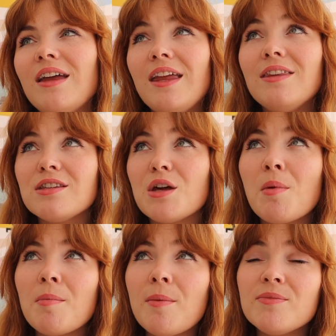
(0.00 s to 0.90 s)
in the
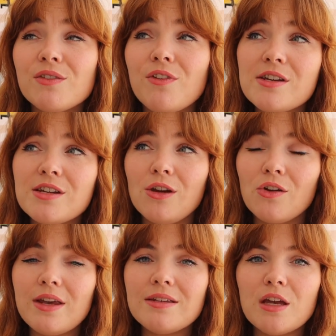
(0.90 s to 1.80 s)
summer months, I find it a
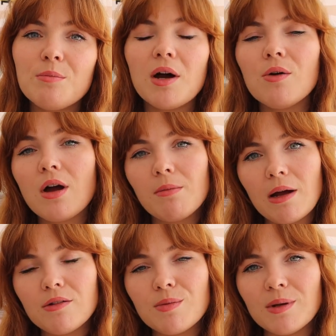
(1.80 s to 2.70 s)
lot easier, but I'll come
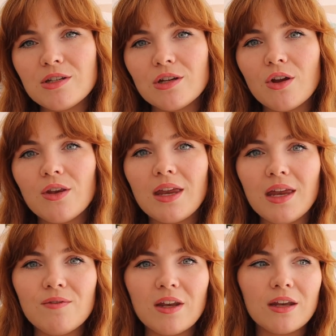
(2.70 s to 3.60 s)
out to my studio in the
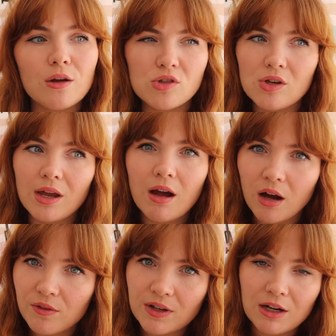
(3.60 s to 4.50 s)
evening and I'll do like
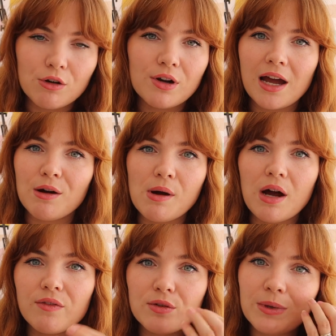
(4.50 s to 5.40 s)
half an hour, an hour
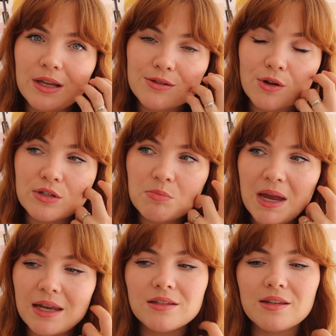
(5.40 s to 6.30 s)
after Willow's gone to
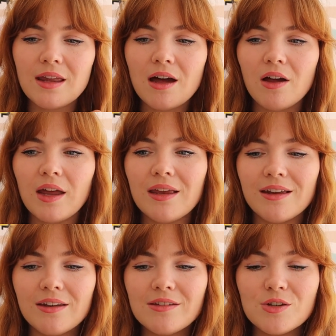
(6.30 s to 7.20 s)
bed so that I
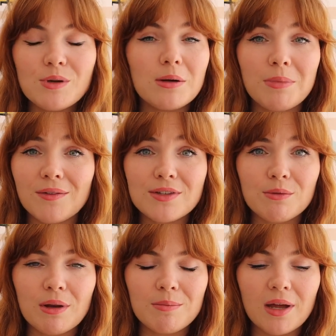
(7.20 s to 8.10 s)
can do a little bit of
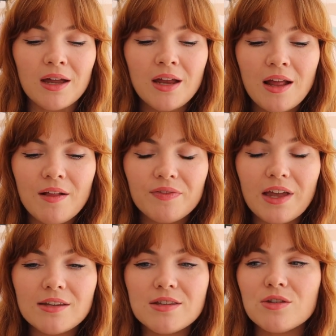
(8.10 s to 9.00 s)
sewing. But
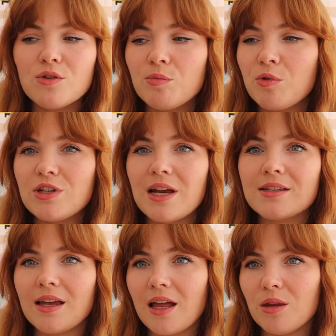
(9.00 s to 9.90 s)
that's the sort of
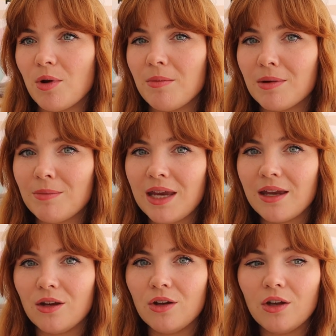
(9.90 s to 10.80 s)
projects like at the moment I'm
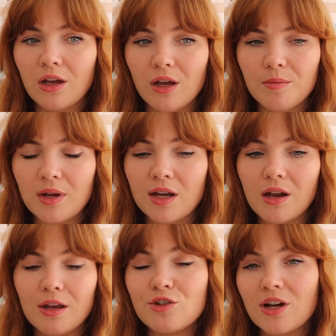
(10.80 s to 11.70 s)
making a, um, an
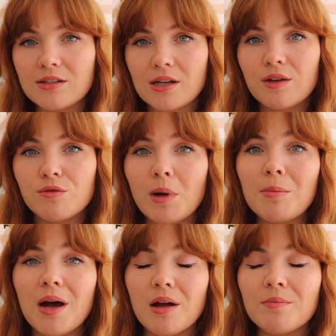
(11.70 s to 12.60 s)
Arlo track jacket for my
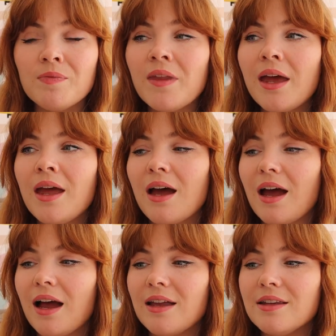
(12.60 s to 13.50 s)
mum
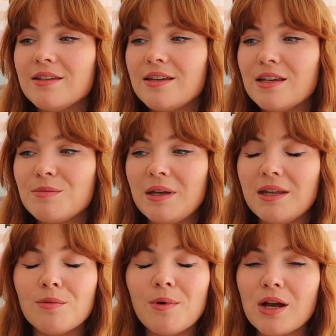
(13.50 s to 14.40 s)
and it's been
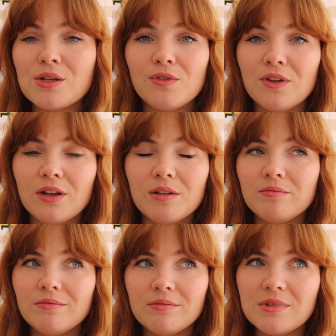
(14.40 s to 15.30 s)
in the works for
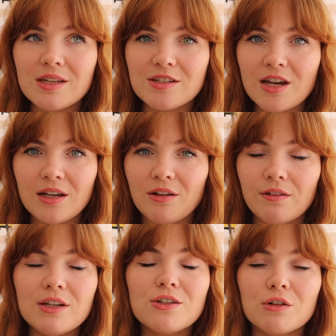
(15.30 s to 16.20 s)
since
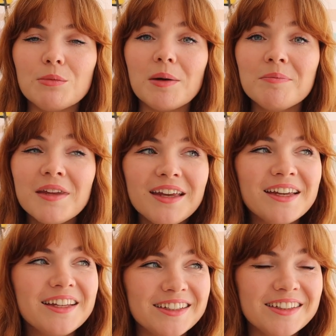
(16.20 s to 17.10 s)
January, sorry mum.
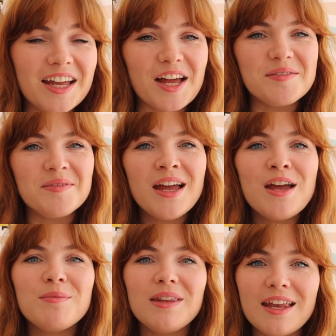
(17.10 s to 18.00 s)
um,
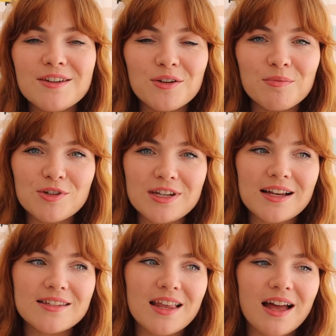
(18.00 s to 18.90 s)
but they're the sort of
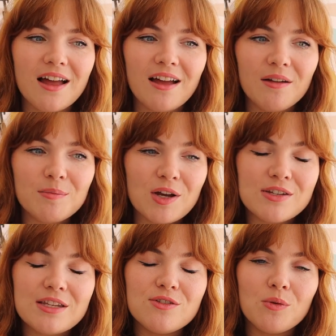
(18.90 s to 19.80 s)
projects that,
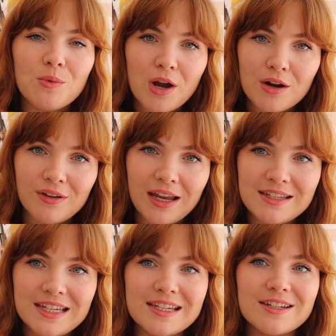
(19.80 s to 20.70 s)
because it's not work
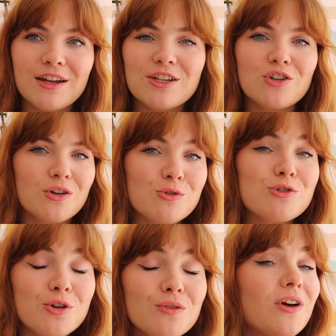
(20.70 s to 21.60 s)
related, I struggle
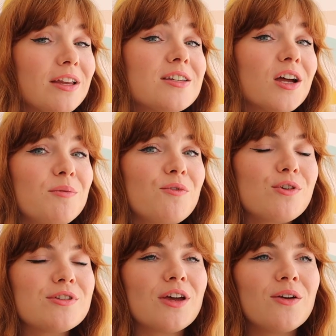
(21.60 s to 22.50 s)
to find time
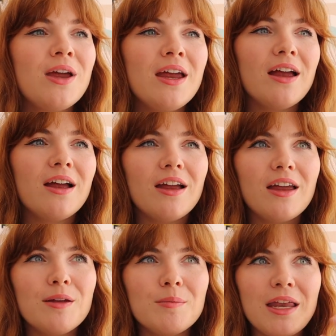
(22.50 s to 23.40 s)
for. So
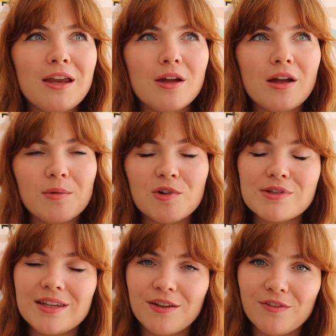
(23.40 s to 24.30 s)
it may come
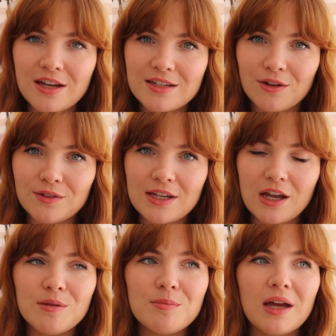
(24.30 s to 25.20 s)
across that I find a lot of
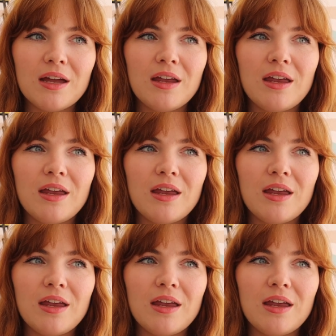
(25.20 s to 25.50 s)
time, but